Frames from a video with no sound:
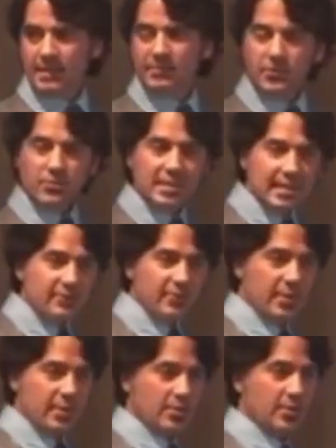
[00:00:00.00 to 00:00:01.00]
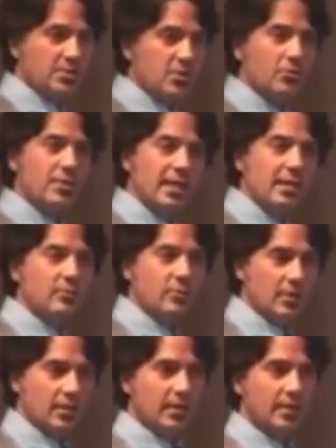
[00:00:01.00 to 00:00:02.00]
If you leave here and don't get
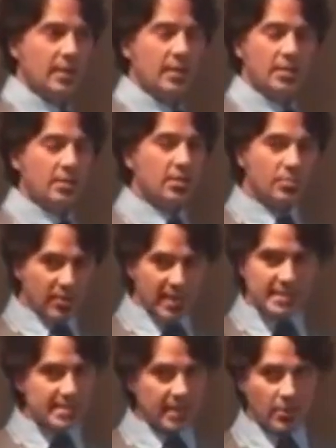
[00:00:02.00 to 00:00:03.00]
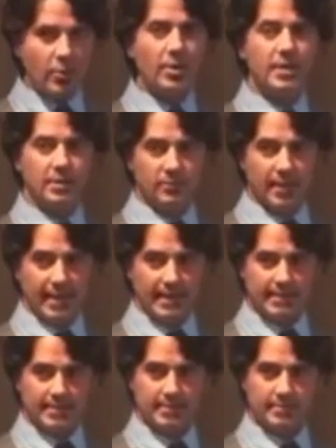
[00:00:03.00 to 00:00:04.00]
one, your brain's not working
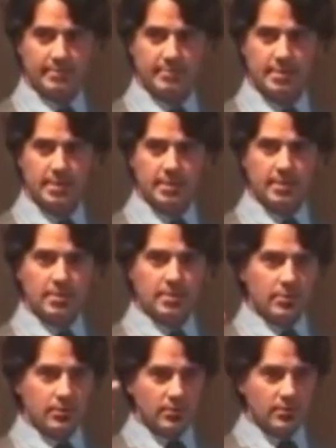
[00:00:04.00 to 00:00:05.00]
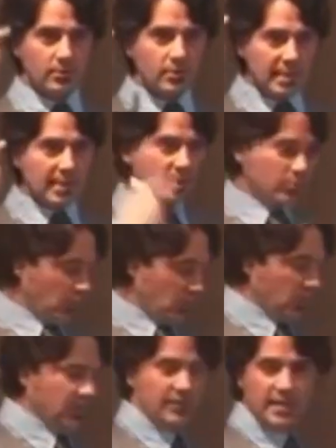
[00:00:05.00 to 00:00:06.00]
right. You need
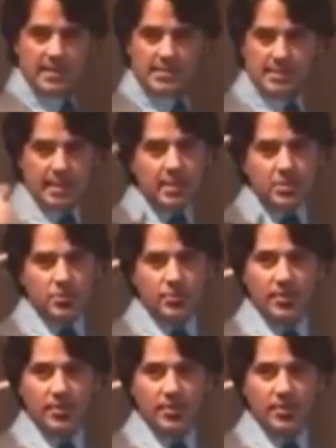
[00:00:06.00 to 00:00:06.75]
more of this in your